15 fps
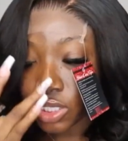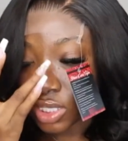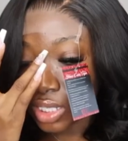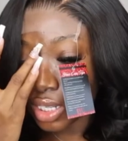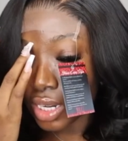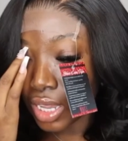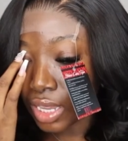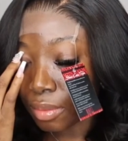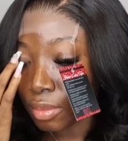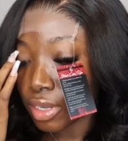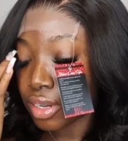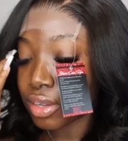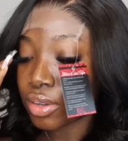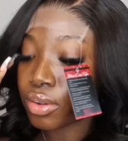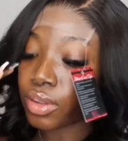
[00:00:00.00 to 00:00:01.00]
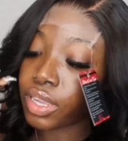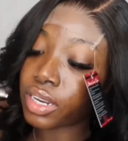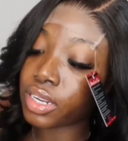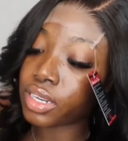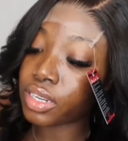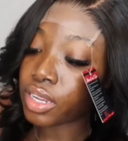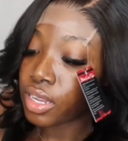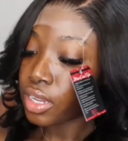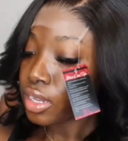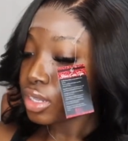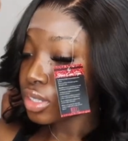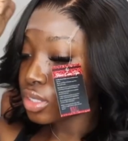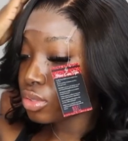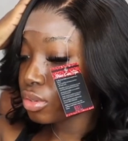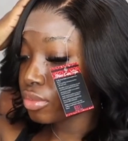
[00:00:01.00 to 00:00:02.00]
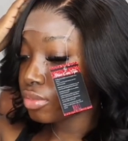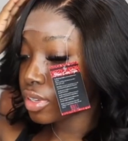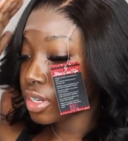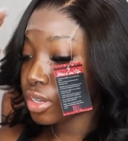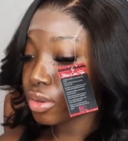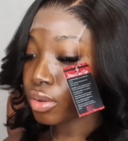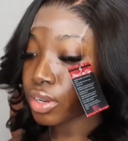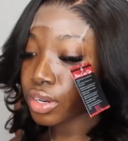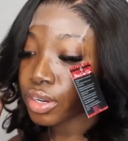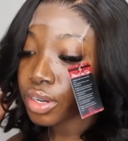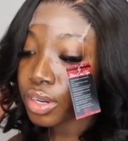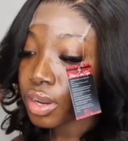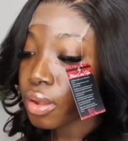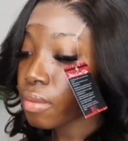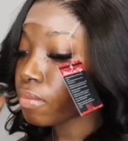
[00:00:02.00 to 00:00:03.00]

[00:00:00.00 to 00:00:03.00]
she looked like. I'm gonna go ahead and do a video on her.